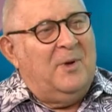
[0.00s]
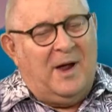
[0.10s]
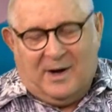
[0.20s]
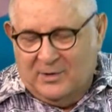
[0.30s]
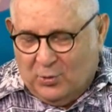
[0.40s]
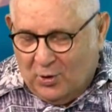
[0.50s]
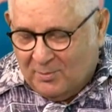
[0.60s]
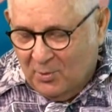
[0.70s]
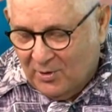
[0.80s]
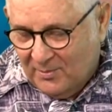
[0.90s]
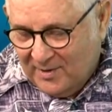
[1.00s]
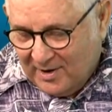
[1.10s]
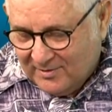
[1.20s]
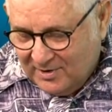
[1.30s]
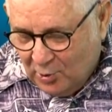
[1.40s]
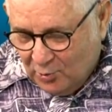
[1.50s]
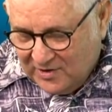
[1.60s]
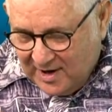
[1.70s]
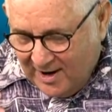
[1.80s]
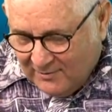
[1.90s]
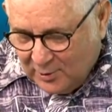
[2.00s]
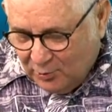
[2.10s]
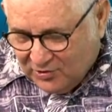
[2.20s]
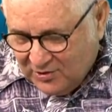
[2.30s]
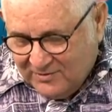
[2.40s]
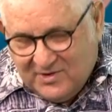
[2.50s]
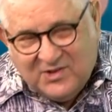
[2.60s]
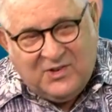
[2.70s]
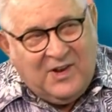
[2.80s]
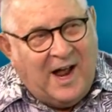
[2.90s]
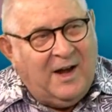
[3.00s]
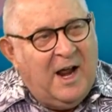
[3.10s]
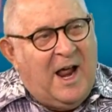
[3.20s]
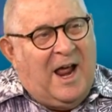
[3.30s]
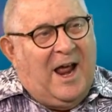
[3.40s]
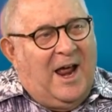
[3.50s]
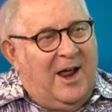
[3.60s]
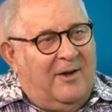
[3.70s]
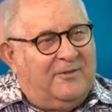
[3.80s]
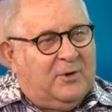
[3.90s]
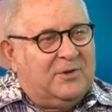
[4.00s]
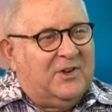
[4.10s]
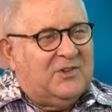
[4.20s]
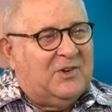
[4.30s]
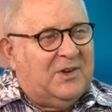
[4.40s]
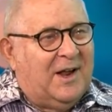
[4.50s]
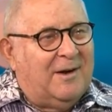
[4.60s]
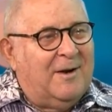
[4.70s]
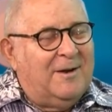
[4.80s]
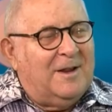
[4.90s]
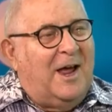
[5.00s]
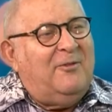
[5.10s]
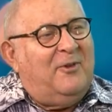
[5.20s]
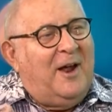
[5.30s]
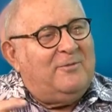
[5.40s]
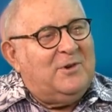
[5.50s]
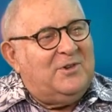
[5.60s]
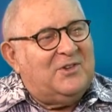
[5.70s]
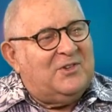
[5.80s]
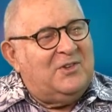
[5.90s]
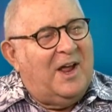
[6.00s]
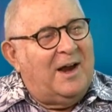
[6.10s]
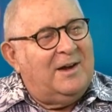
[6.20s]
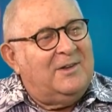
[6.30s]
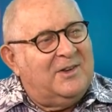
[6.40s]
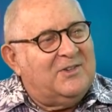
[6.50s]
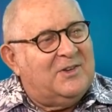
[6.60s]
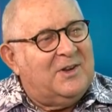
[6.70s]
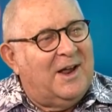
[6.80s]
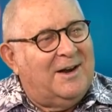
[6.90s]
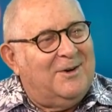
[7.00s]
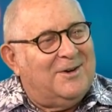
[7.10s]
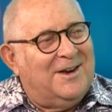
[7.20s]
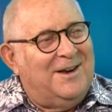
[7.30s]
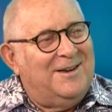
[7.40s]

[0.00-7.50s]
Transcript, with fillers: back and talk more about, you know, the evolution of this and that after this and that. Life after this and that in this and that. Sounds